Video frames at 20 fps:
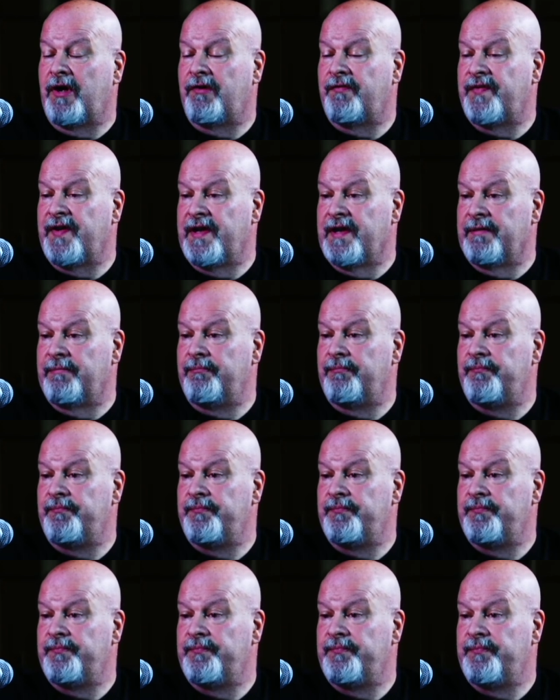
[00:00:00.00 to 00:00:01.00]
ball fan.
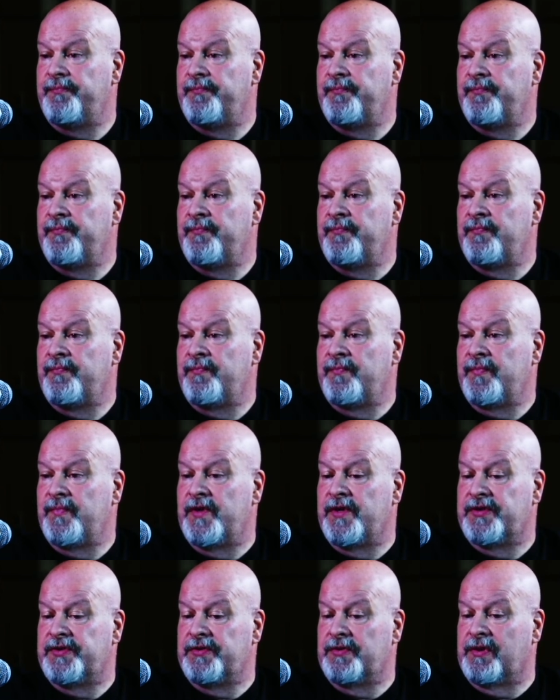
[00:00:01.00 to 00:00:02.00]

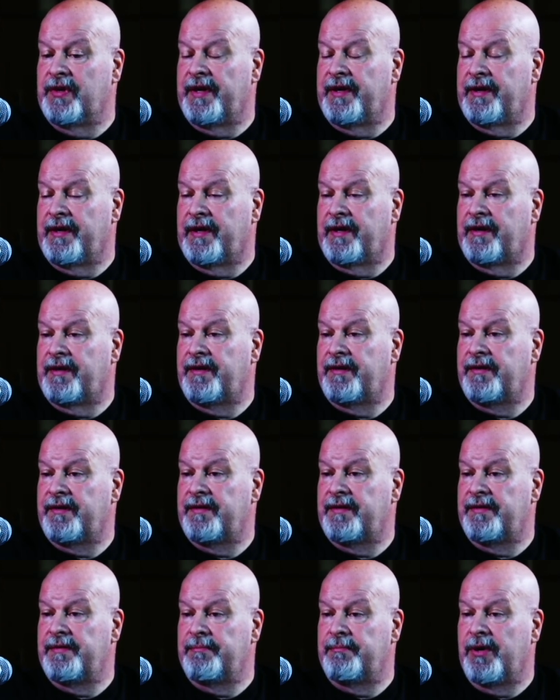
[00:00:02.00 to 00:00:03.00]
That you like
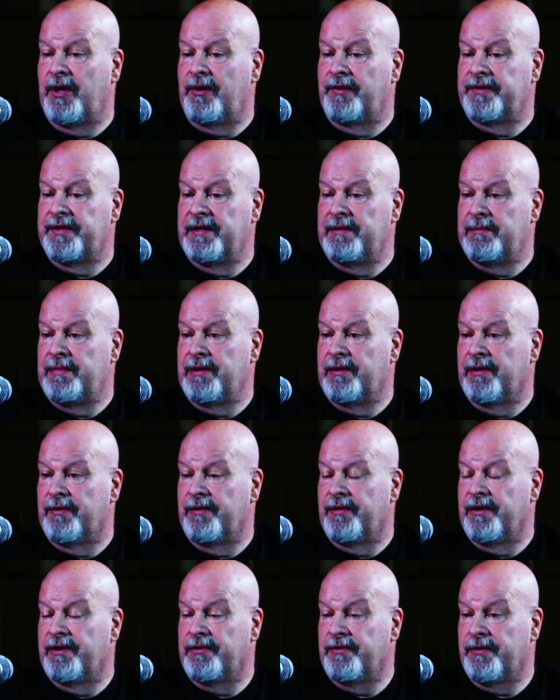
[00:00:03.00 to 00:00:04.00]
the ball team
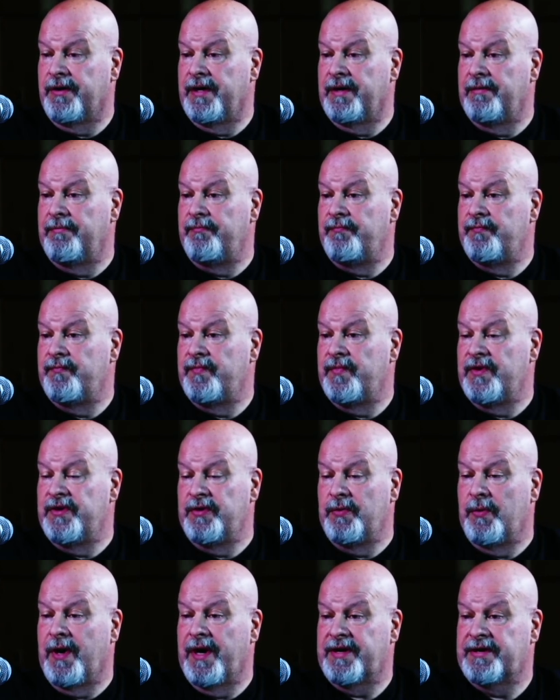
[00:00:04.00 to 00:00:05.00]
here in Detroit,
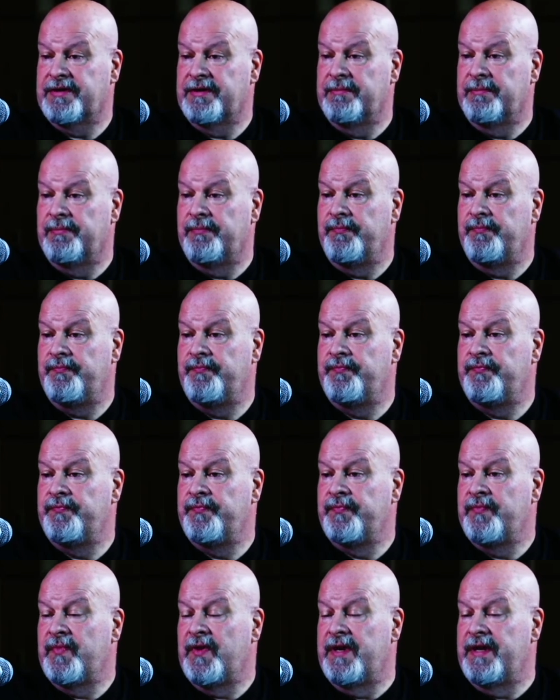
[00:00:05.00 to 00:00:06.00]
and you watch them,
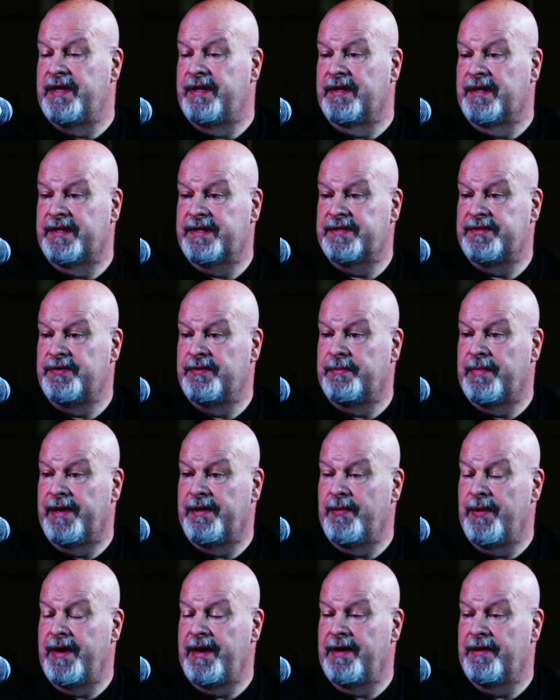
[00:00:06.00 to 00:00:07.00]
and you listen to
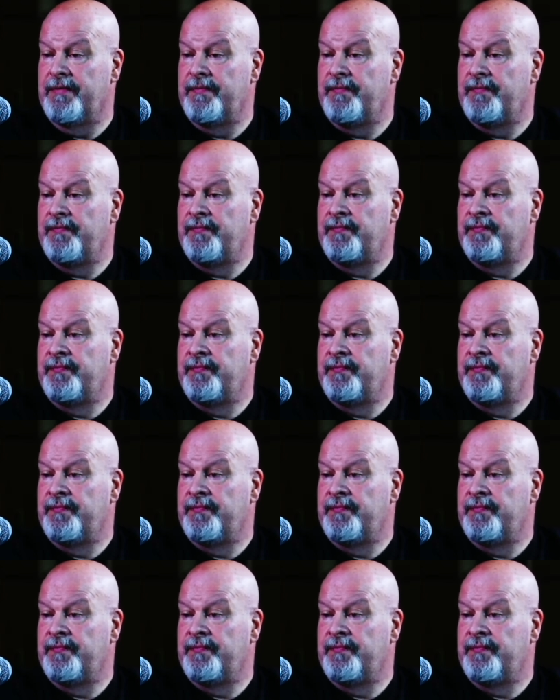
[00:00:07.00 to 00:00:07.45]
them on radio.